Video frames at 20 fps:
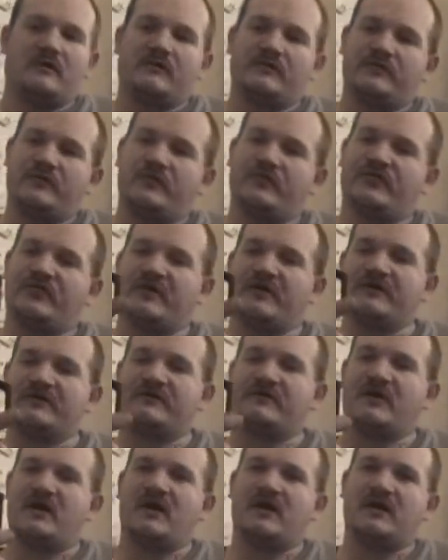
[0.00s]
Two things
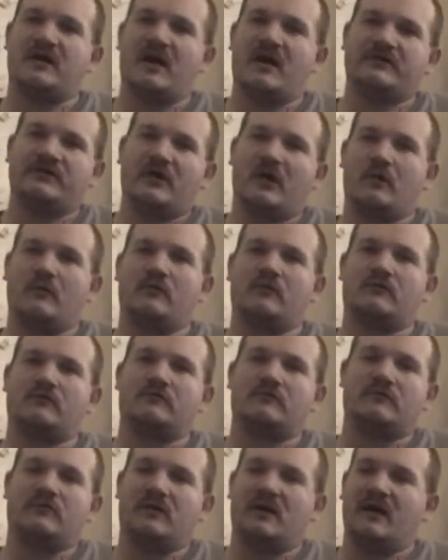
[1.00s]
that I
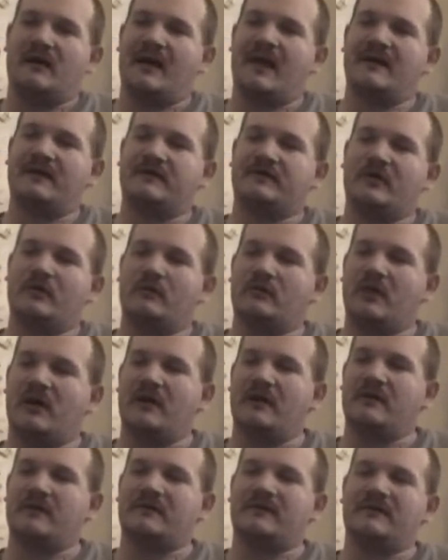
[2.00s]
kind of don't
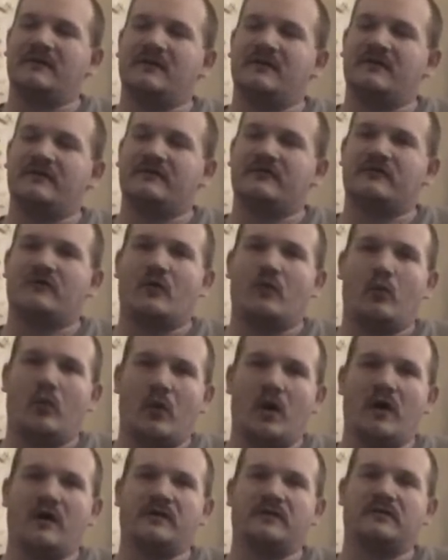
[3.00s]
like is,
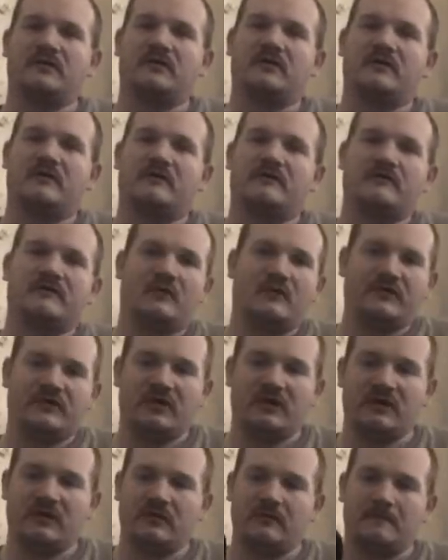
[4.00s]
one, no
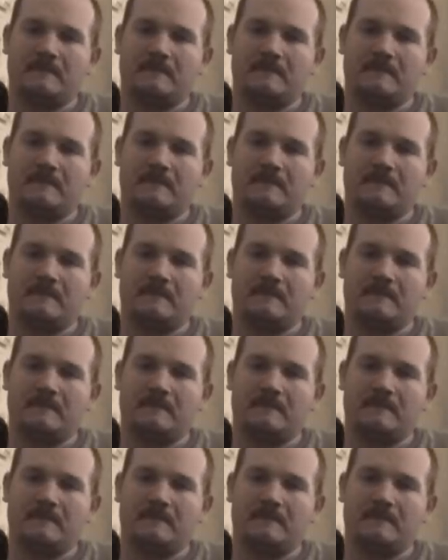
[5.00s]
sling.